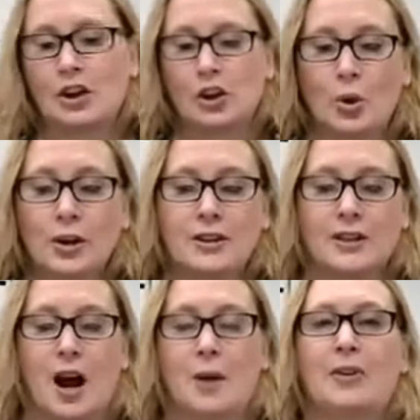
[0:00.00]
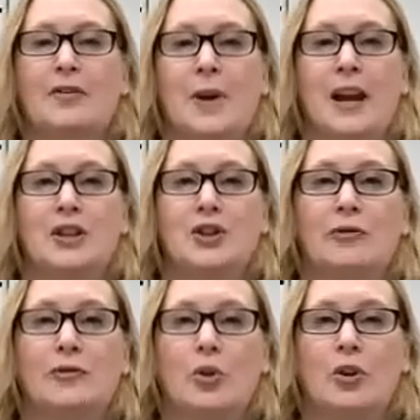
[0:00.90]
Go to the top of page
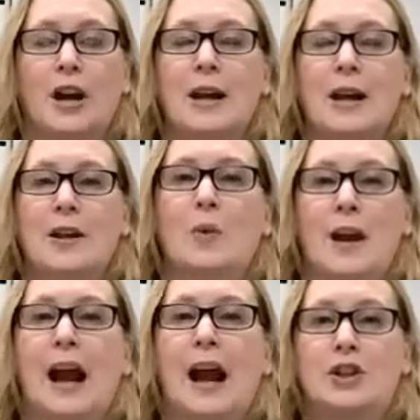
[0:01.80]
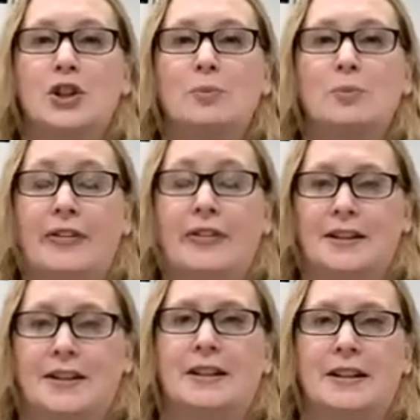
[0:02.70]
4, and by the way, I do move
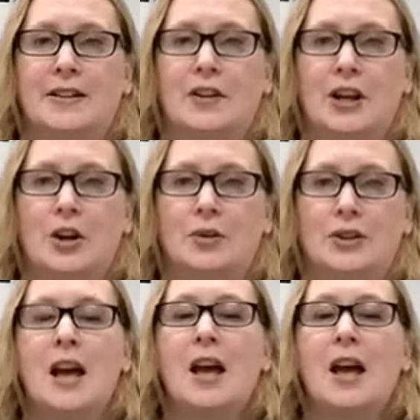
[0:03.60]
fast in these videos,